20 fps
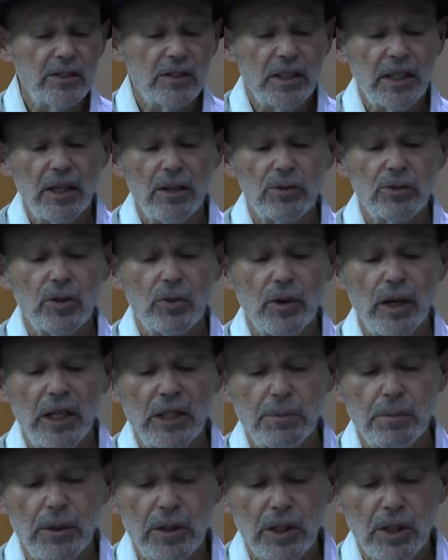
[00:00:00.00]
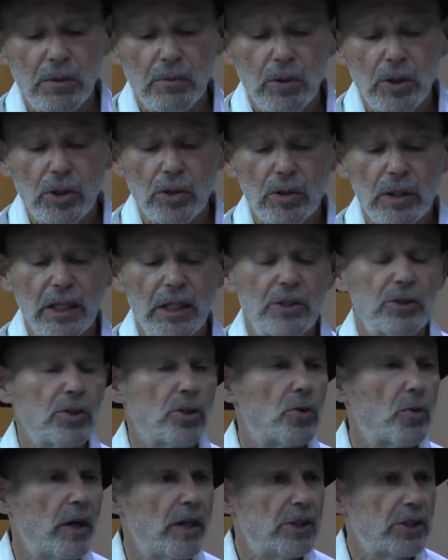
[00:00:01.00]
is characterized by the communal
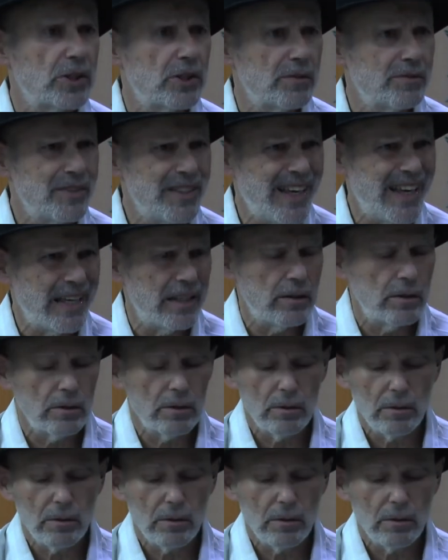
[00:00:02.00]
integration of ten.